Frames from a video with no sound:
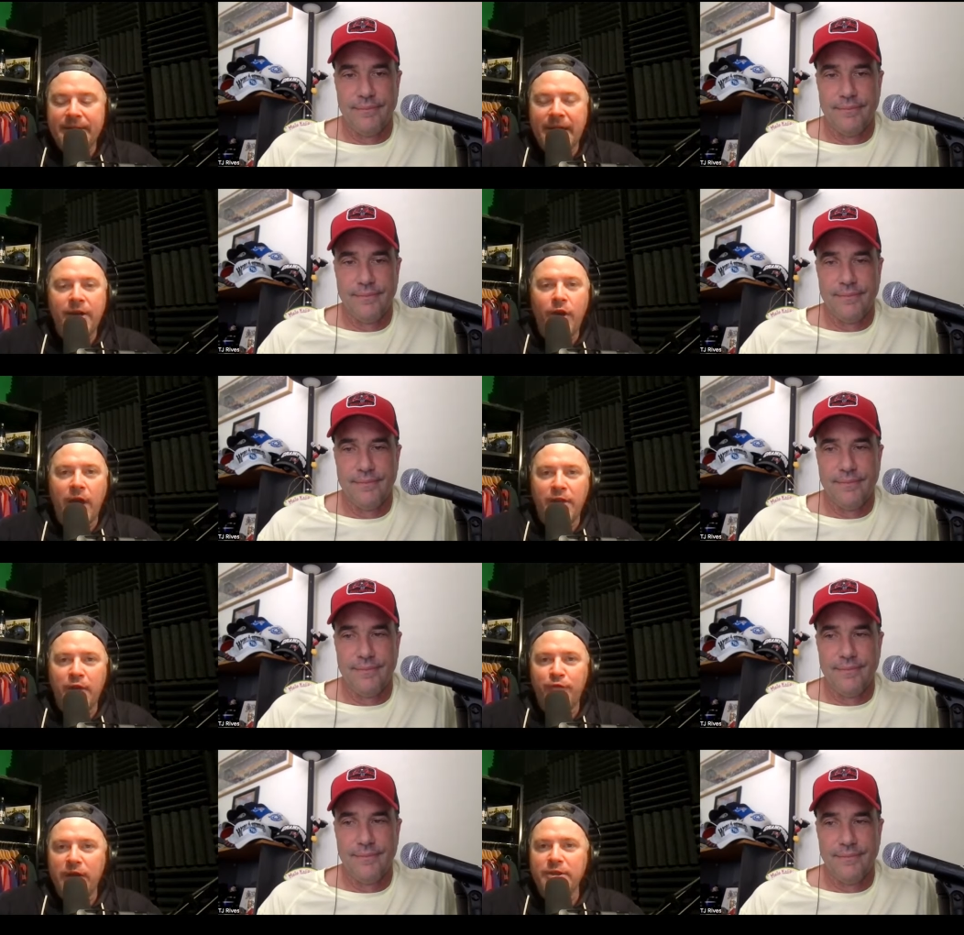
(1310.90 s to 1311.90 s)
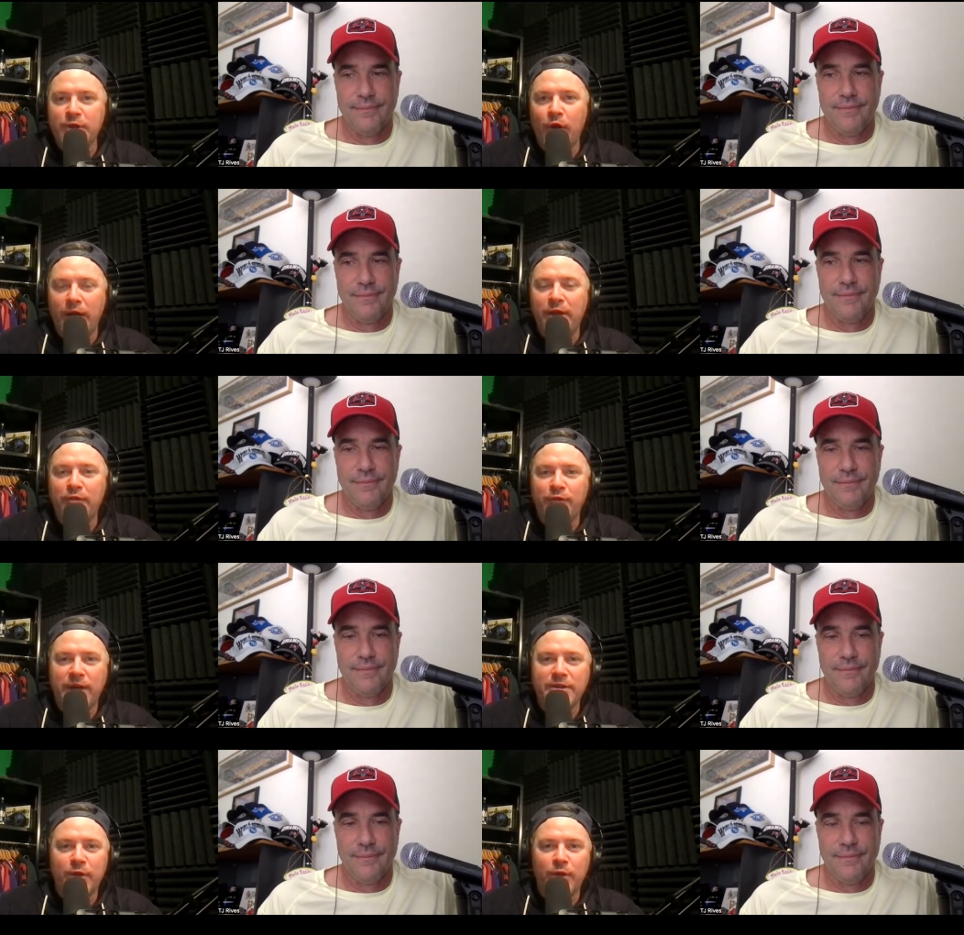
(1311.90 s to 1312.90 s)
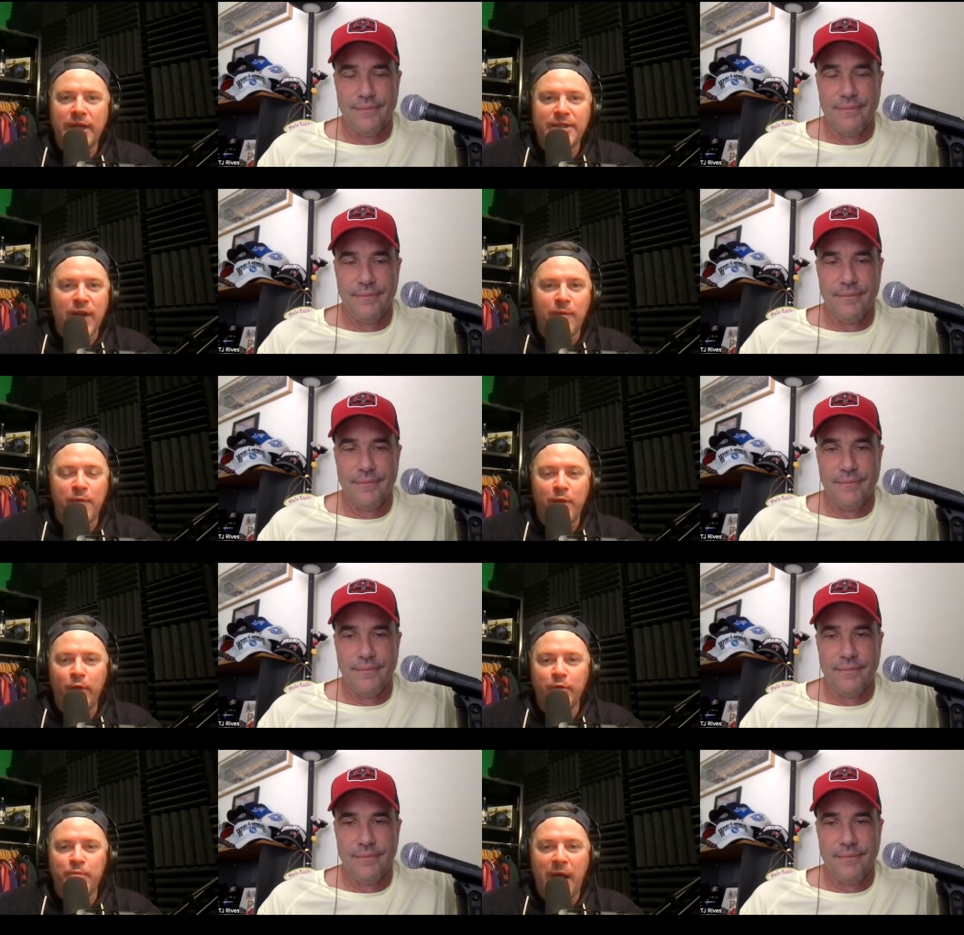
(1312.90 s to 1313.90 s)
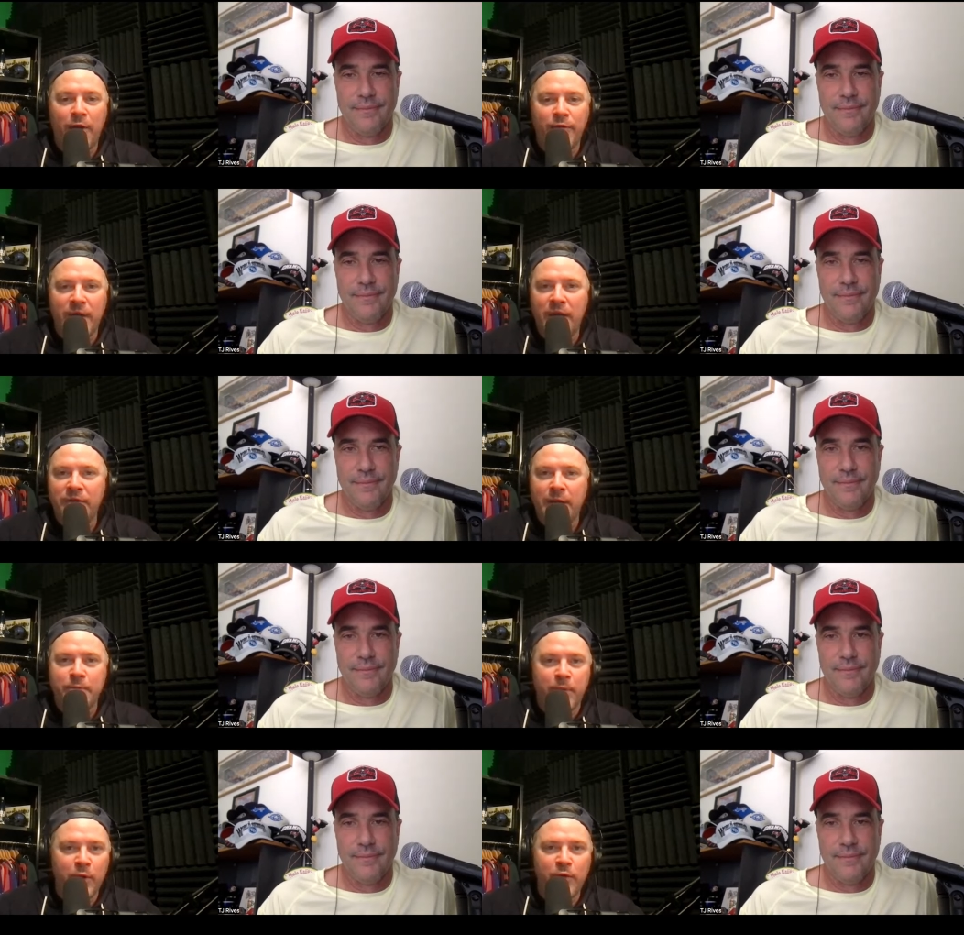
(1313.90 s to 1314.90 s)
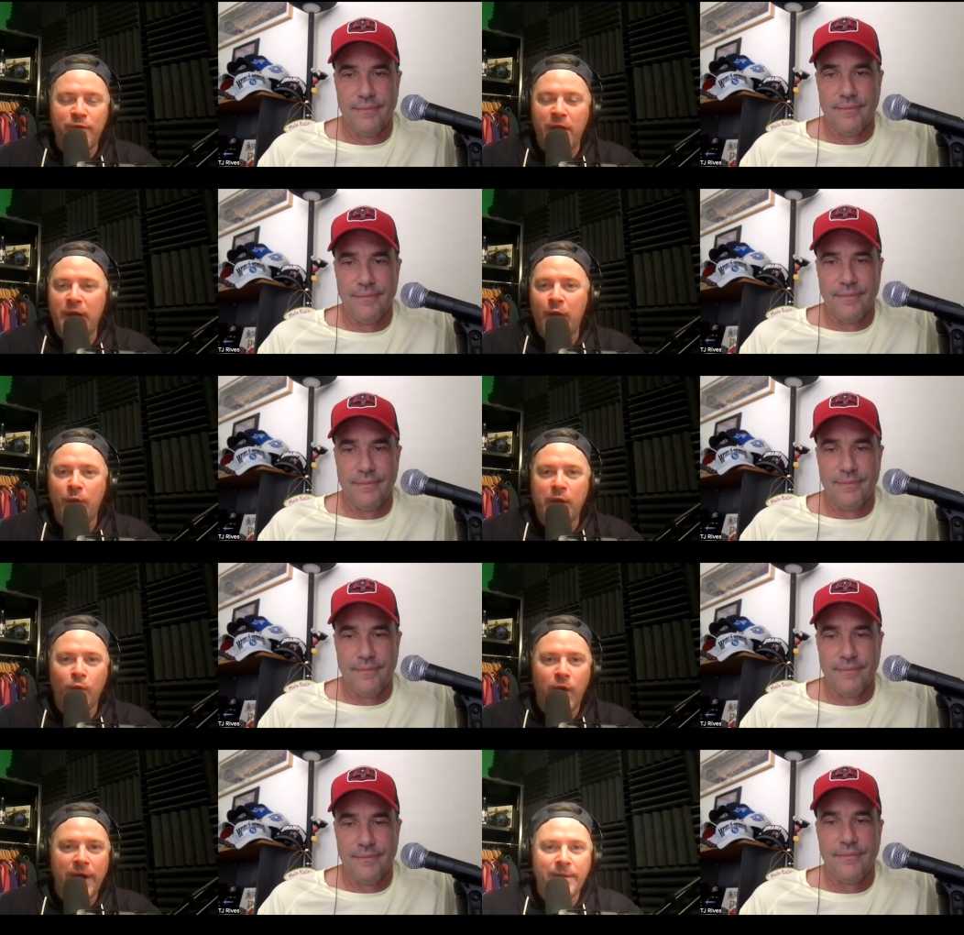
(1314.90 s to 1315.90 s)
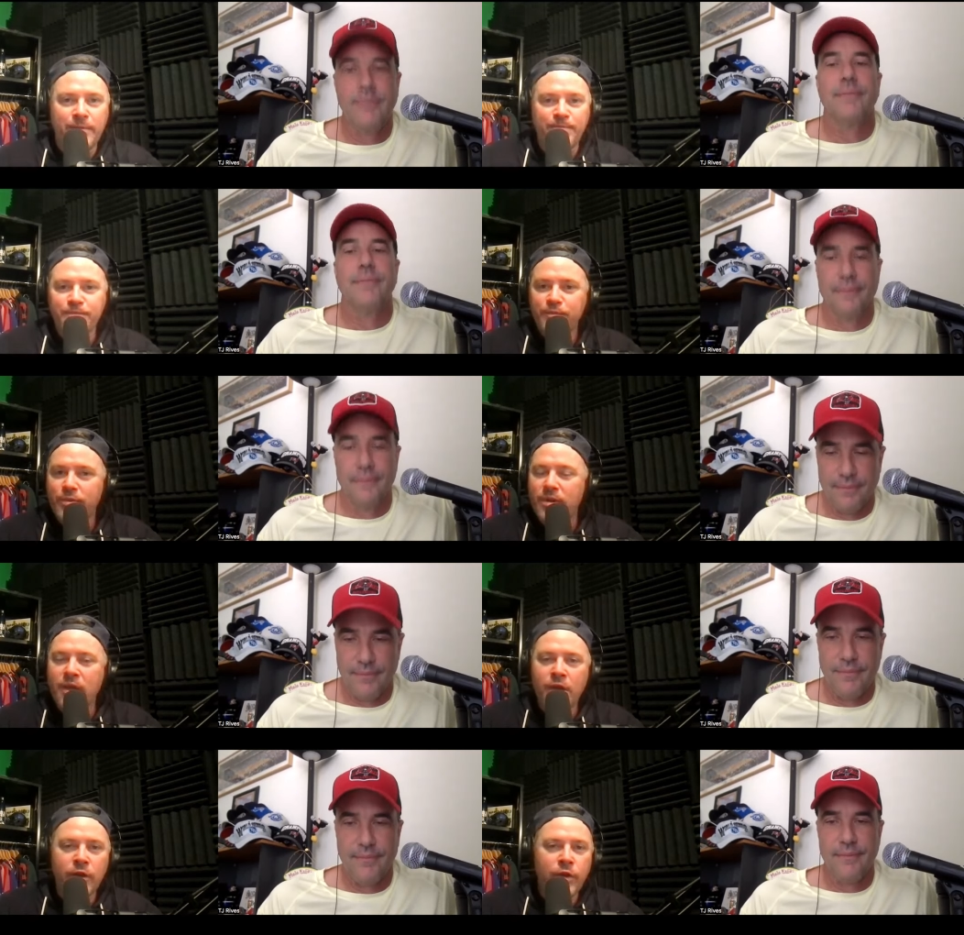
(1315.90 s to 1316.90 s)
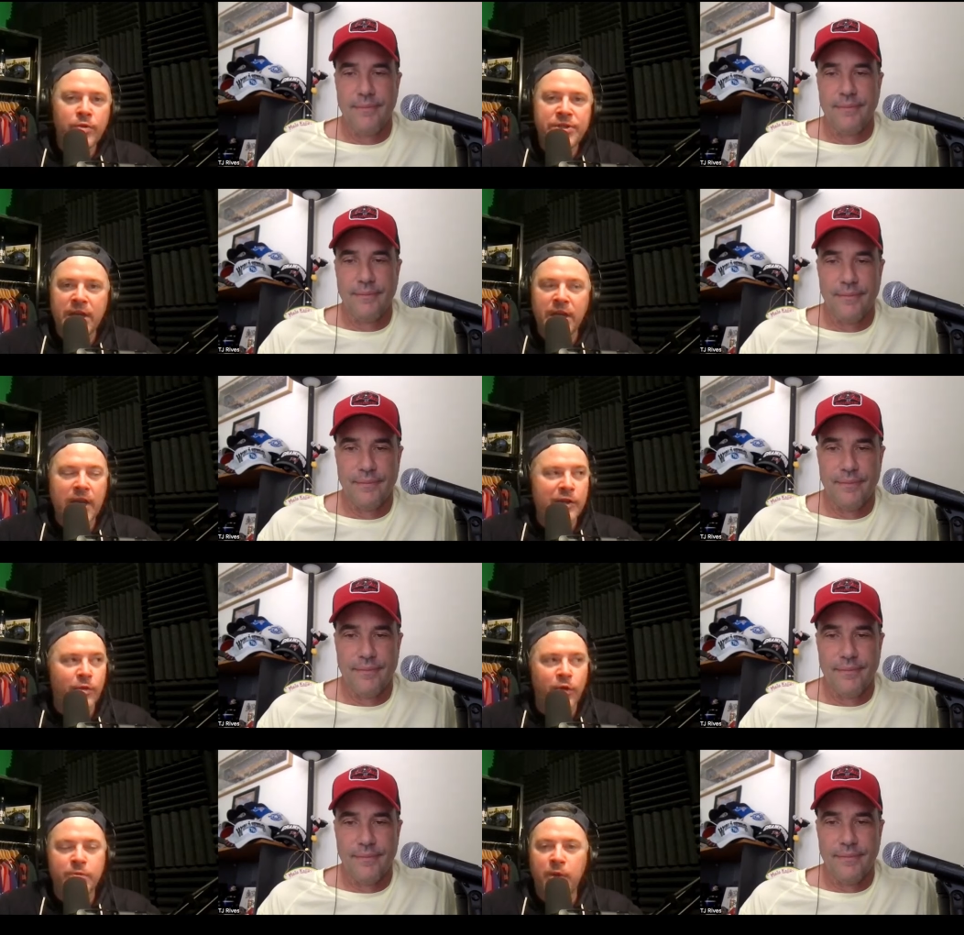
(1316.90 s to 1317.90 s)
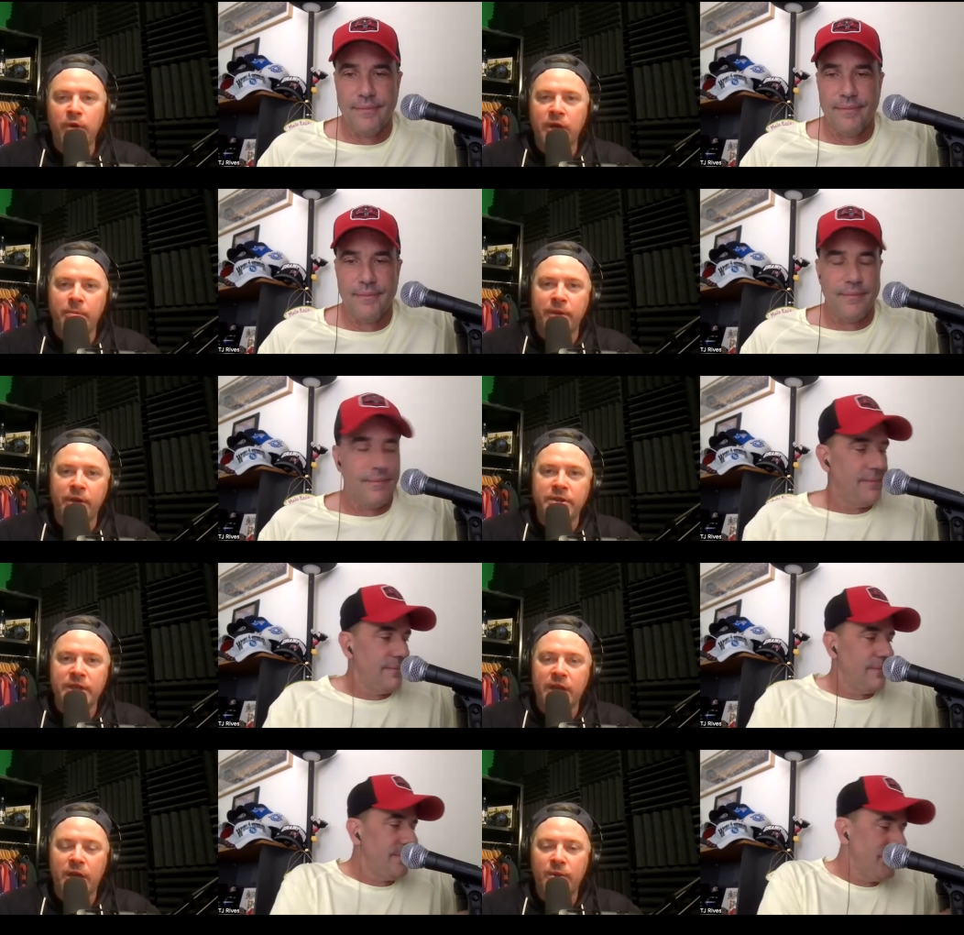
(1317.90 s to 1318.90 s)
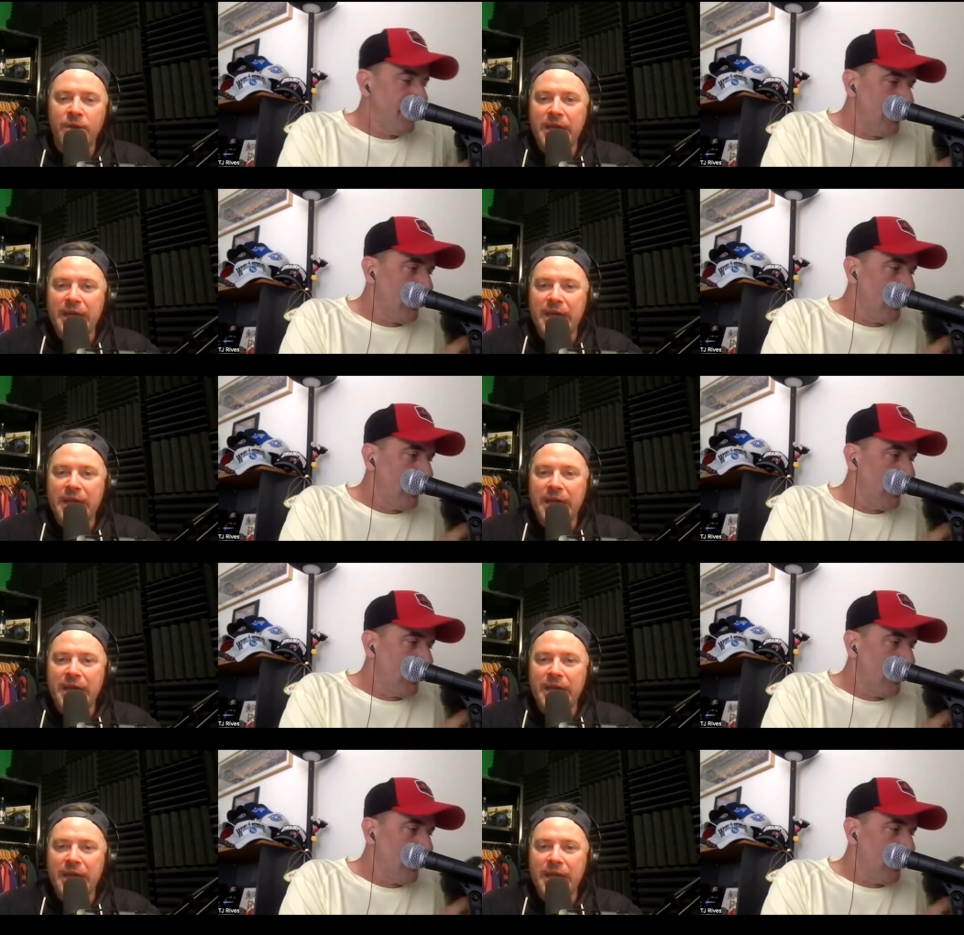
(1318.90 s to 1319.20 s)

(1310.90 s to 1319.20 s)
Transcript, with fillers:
Speaker 1: I don't know. I think Fresno, I think Fresno gets up for those Power Five games. Purdue found out week one, U C L A at the Rose Bowl a couple years ago.